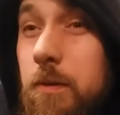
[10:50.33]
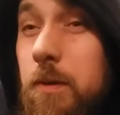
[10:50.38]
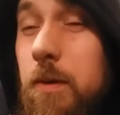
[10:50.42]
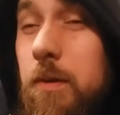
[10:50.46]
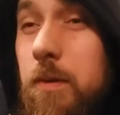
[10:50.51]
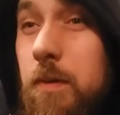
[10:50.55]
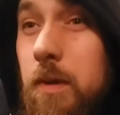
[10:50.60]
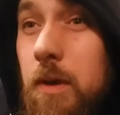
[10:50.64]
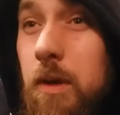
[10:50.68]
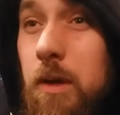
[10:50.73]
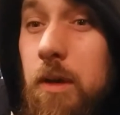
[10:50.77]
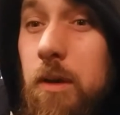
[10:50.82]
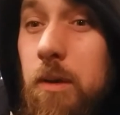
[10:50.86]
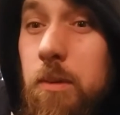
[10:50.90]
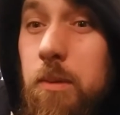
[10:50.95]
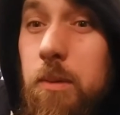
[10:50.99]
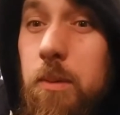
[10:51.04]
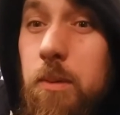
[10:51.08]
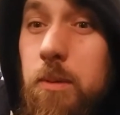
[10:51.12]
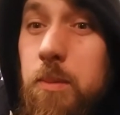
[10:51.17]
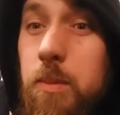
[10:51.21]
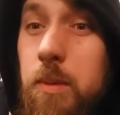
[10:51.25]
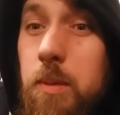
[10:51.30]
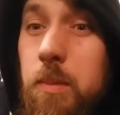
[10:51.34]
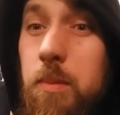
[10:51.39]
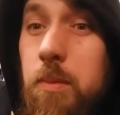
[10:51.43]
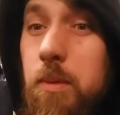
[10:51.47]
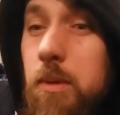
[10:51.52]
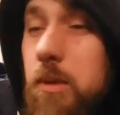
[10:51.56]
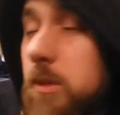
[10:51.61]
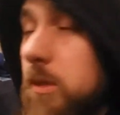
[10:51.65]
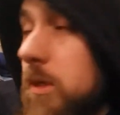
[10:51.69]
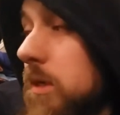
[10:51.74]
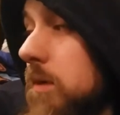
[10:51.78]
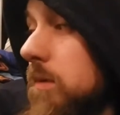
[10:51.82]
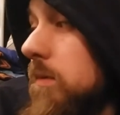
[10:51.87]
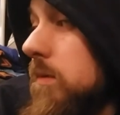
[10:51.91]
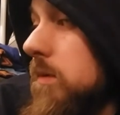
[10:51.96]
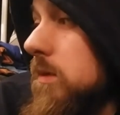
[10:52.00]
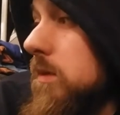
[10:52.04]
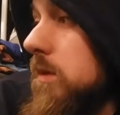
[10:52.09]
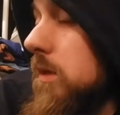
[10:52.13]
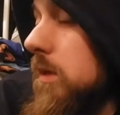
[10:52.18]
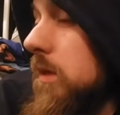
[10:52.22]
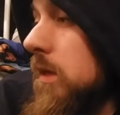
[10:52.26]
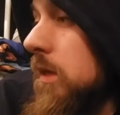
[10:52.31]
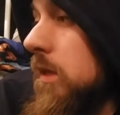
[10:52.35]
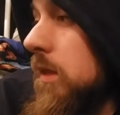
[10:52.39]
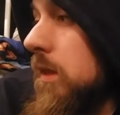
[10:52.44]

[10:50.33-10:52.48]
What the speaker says: for 15. I thought it was being pretty generous.